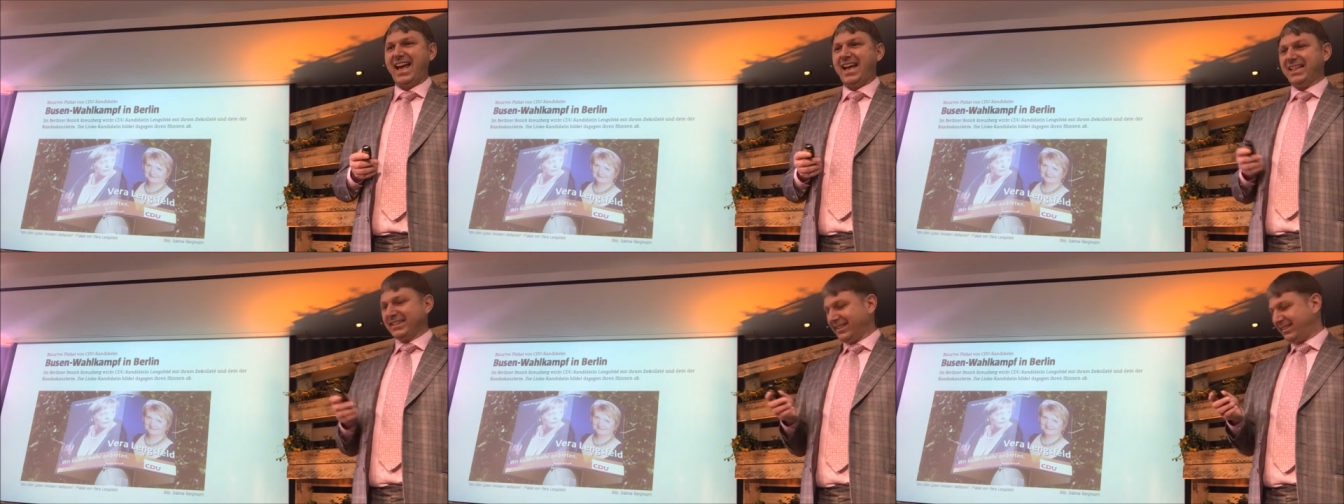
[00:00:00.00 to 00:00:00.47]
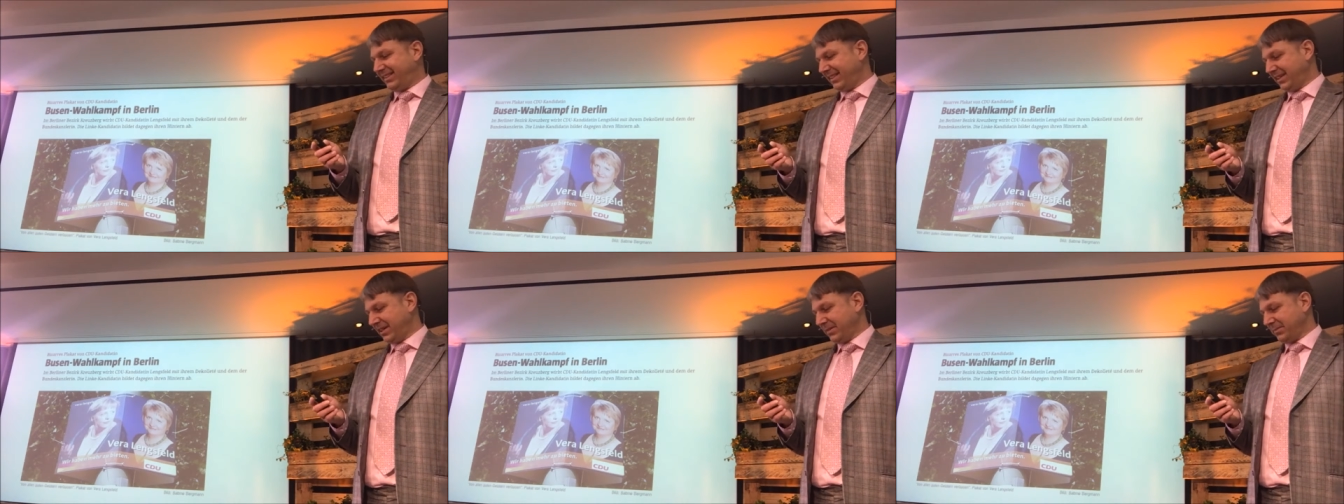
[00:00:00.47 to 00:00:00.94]
and
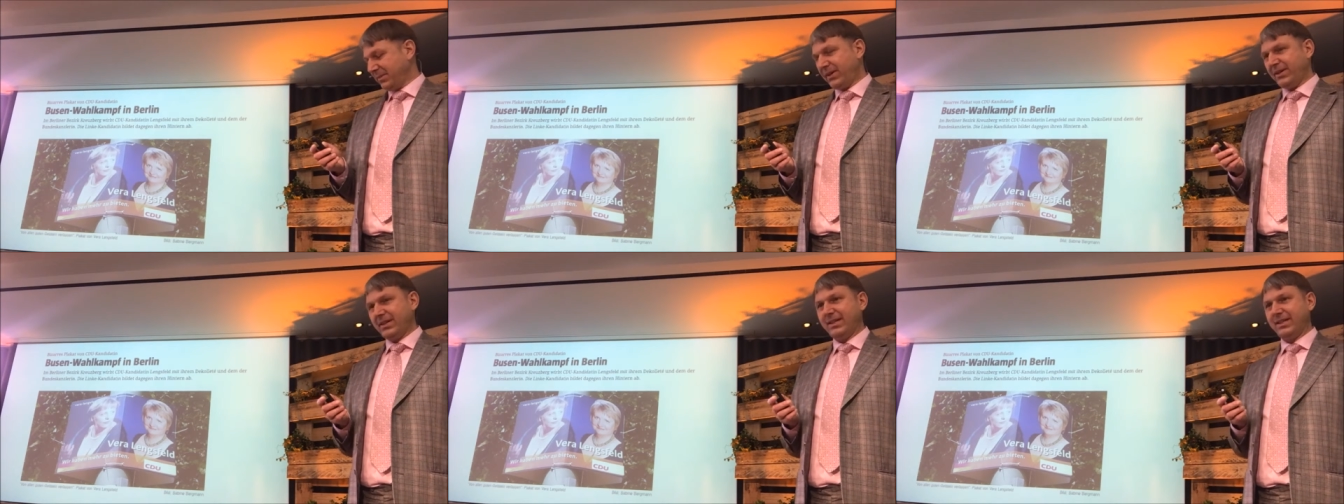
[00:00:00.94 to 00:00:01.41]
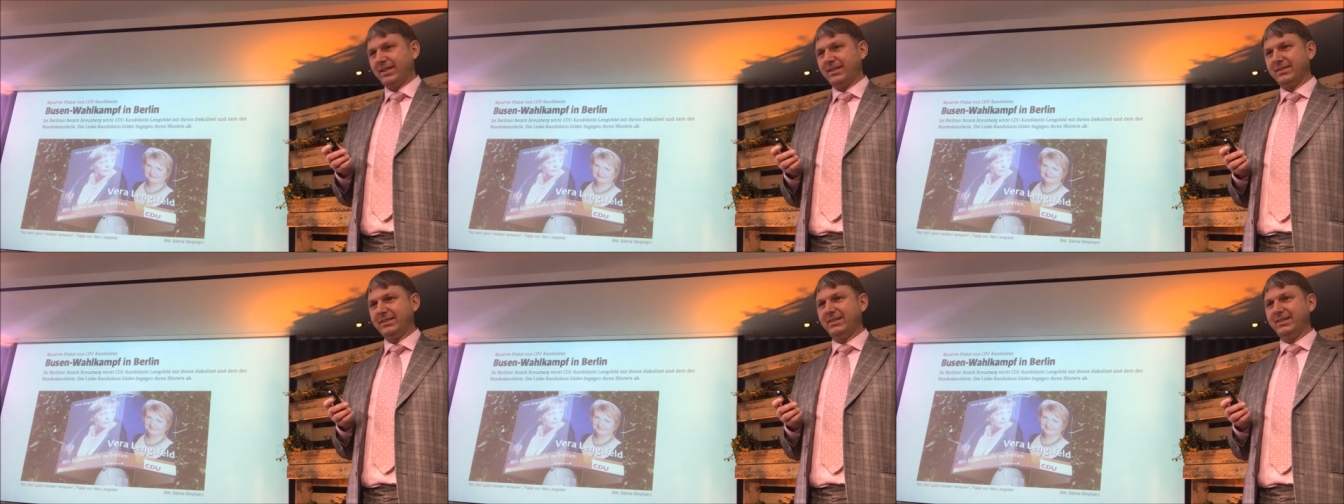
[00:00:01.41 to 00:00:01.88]
um,
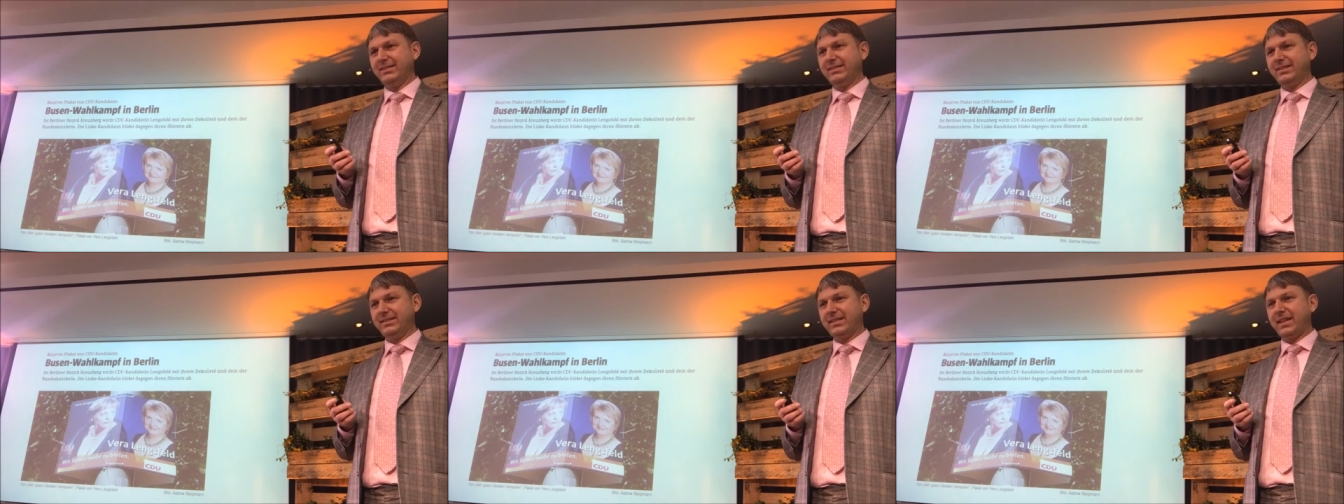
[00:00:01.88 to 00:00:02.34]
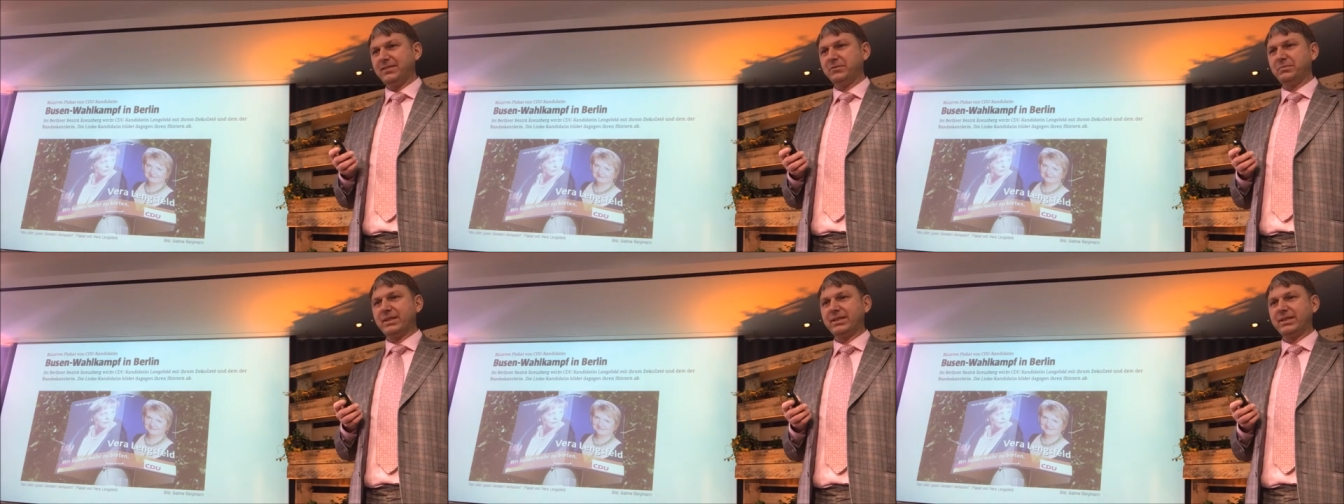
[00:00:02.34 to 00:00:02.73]
this, this kind of